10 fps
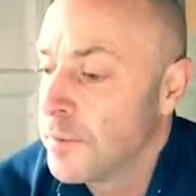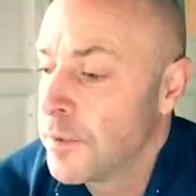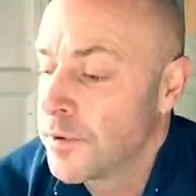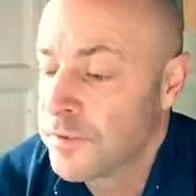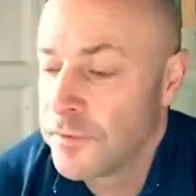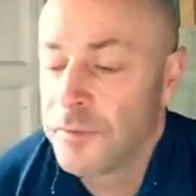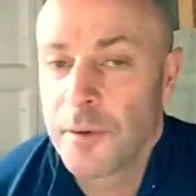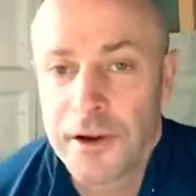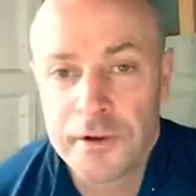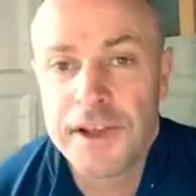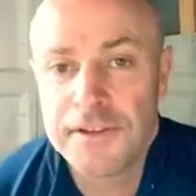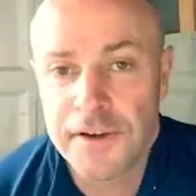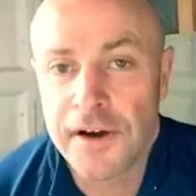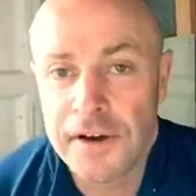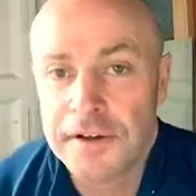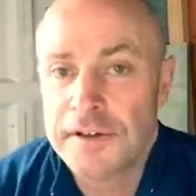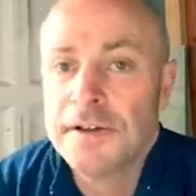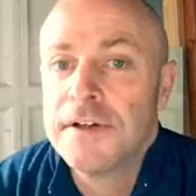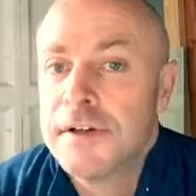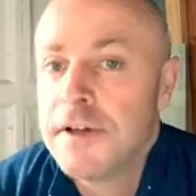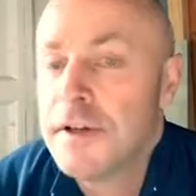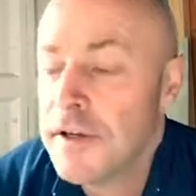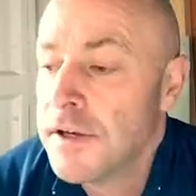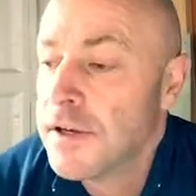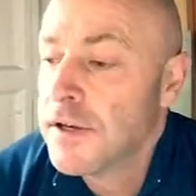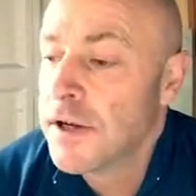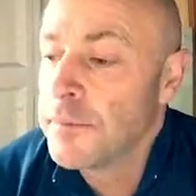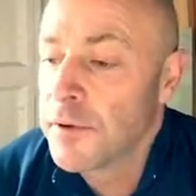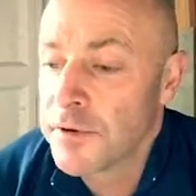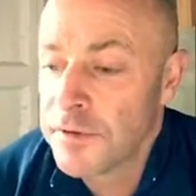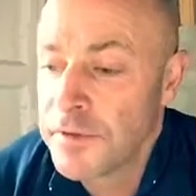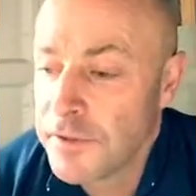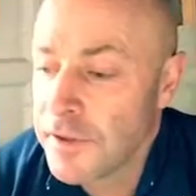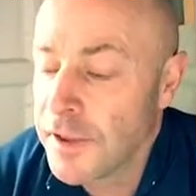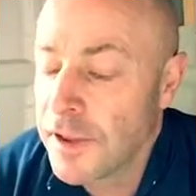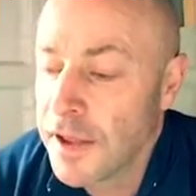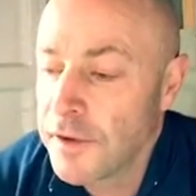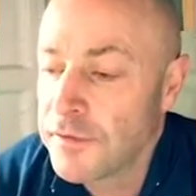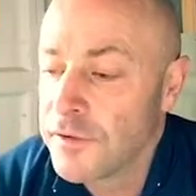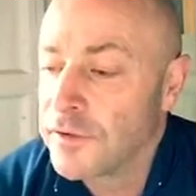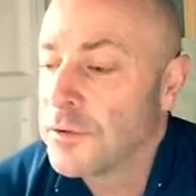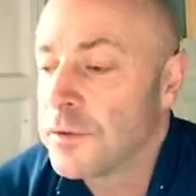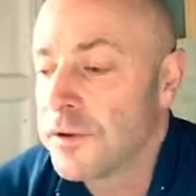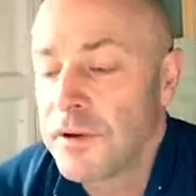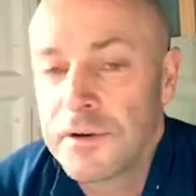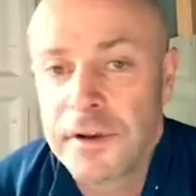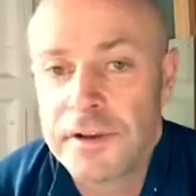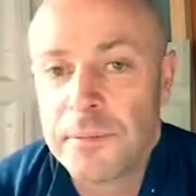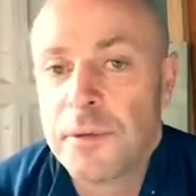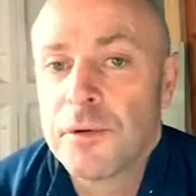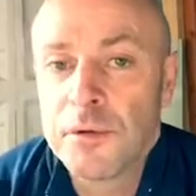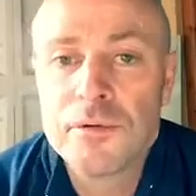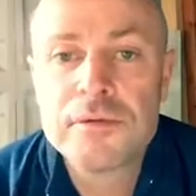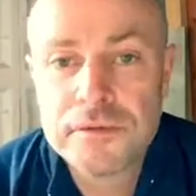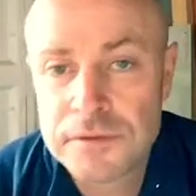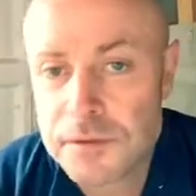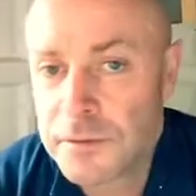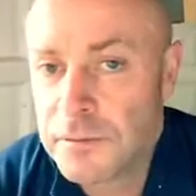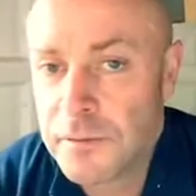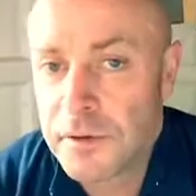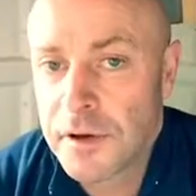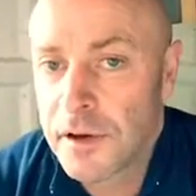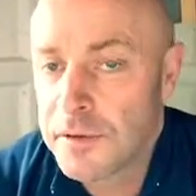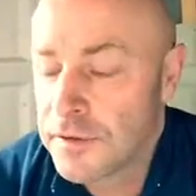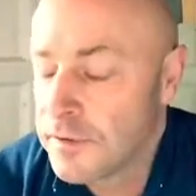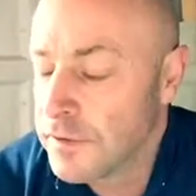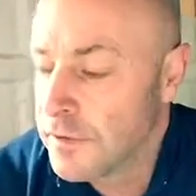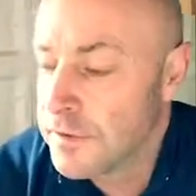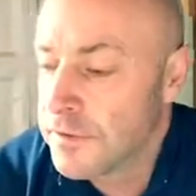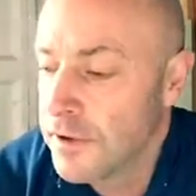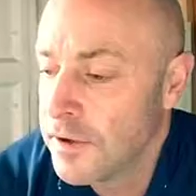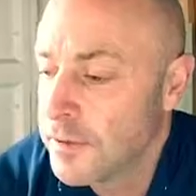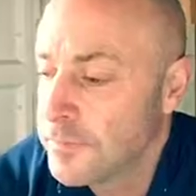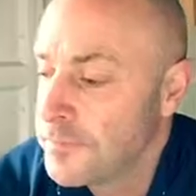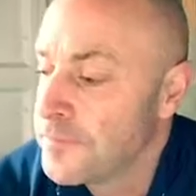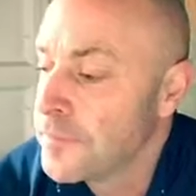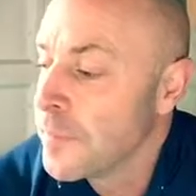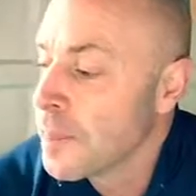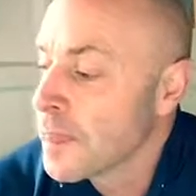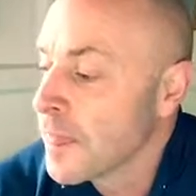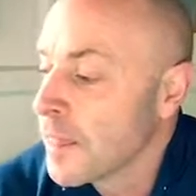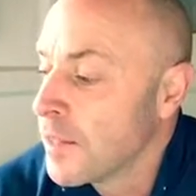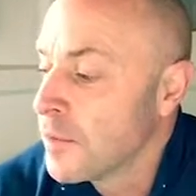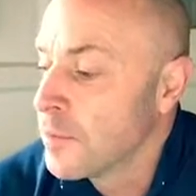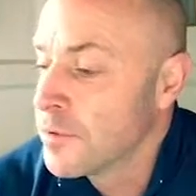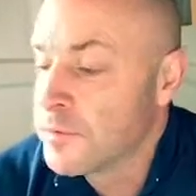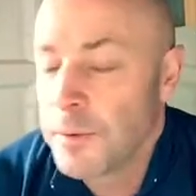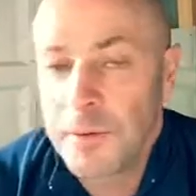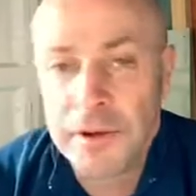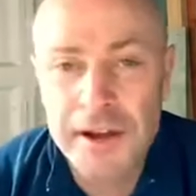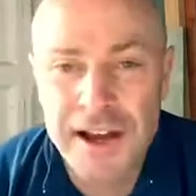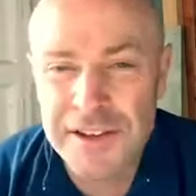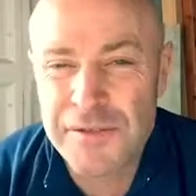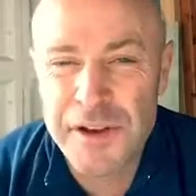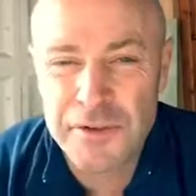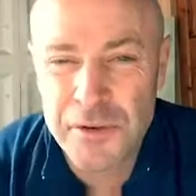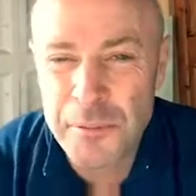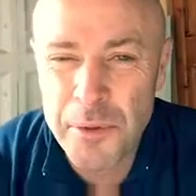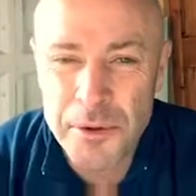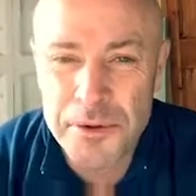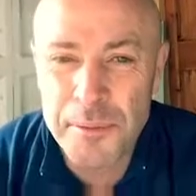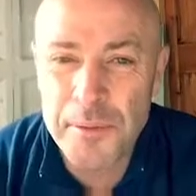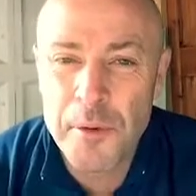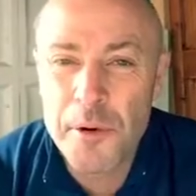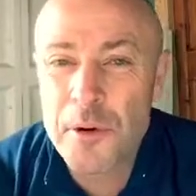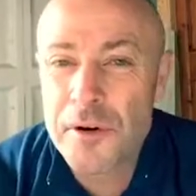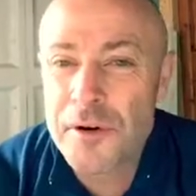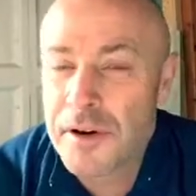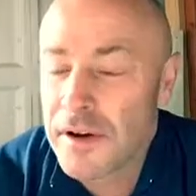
Because of where your knees are and because of the angle of your torso, you tend to pull closer to the sternum, which probably activates rhomboids a bit more,